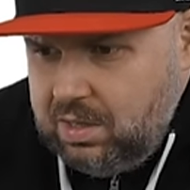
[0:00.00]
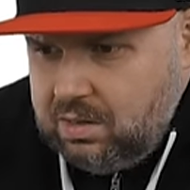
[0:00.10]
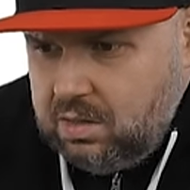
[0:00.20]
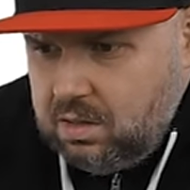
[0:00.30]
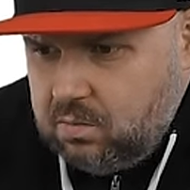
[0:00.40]

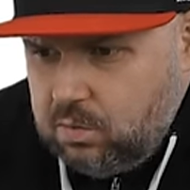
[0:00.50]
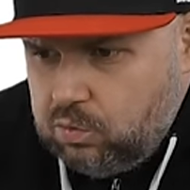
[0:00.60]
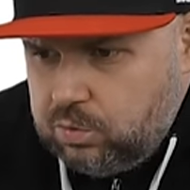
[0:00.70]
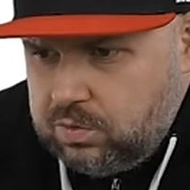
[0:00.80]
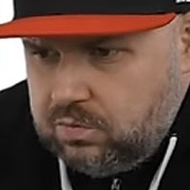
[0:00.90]
We can
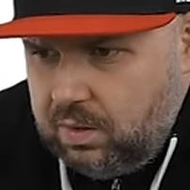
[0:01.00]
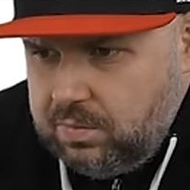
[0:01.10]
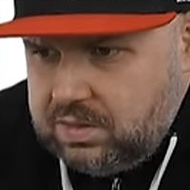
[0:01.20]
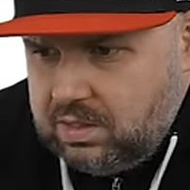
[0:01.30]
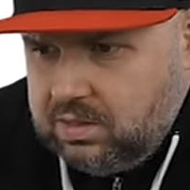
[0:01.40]
drive, for
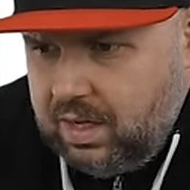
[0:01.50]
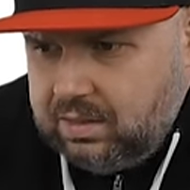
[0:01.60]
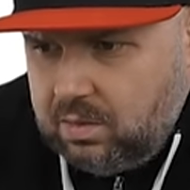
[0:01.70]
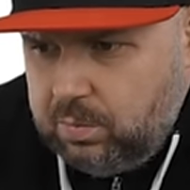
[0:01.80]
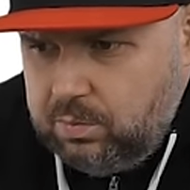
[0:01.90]
example, C P
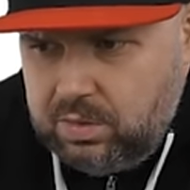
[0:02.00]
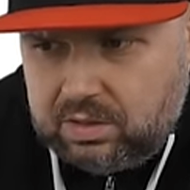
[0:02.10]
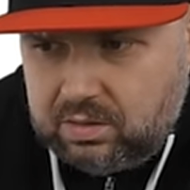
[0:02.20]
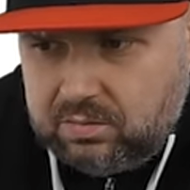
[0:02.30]
U Queen.